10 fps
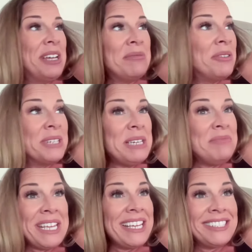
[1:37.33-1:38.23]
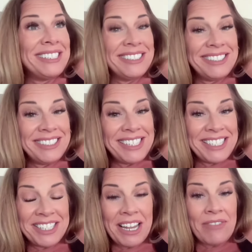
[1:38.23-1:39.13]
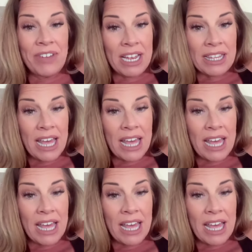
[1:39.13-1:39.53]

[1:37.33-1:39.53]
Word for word: I'm going to keep dancing until I find